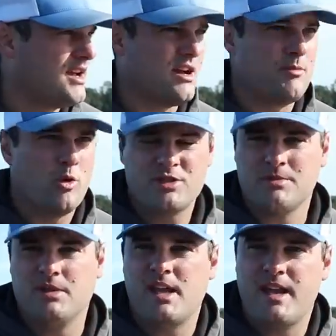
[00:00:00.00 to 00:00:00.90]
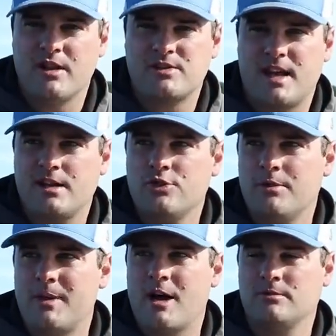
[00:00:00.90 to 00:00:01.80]
um, or some laydowns that I
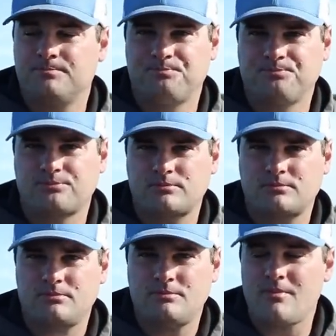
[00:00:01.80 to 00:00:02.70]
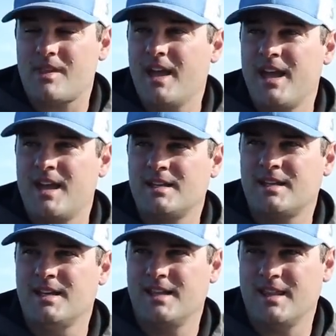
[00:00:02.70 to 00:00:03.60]
knew about, and
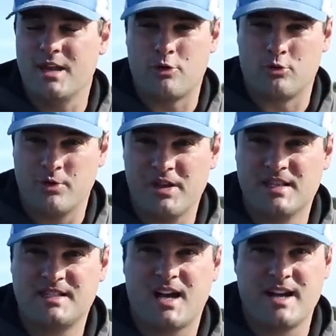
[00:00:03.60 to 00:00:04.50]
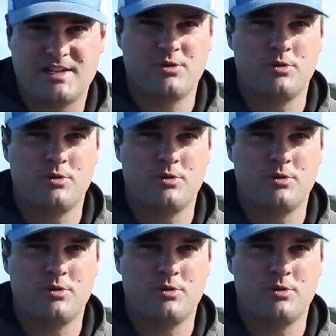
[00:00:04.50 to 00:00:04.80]
they were really tight